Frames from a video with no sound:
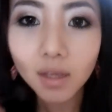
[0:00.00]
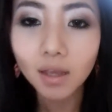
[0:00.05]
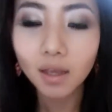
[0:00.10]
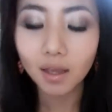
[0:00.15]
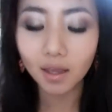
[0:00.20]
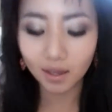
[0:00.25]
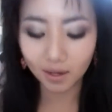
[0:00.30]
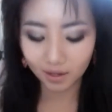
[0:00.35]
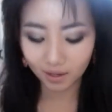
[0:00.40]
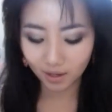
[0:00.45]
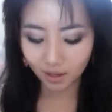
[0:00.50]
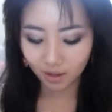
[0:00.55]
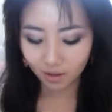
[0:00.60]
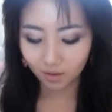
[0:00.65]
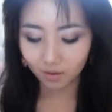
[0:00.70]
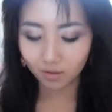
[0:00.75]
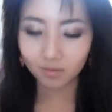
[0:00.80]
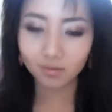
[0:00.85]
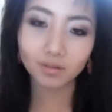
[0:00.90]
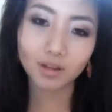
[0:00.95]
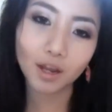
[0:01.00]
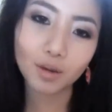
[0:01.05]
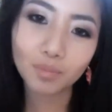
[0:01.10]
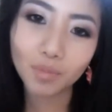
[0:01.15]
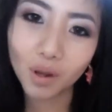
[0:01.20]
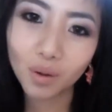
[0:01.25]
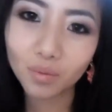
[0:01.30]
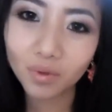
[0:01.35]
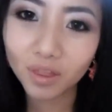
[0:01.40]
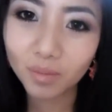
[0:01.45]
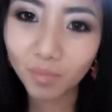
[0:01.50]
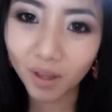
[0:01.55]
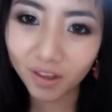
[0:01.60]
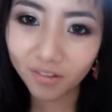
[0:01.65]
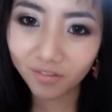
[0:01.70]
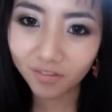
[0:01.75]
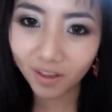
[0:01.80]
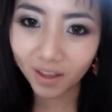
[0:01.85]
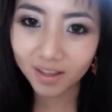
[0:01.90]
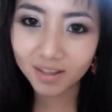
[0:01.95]
And now I'm done with my
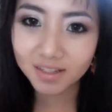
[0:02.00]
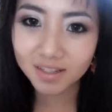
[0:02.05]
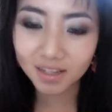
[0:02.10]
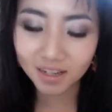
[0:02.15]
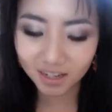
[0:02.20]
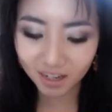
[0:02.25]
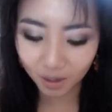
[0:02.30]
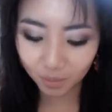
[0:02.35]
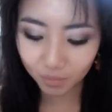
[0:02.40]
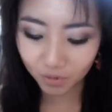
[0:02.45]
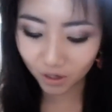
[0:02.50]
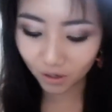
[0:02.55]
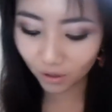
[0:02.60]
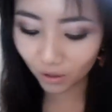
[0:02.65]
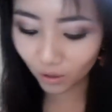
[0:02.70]
face, and I'm gonna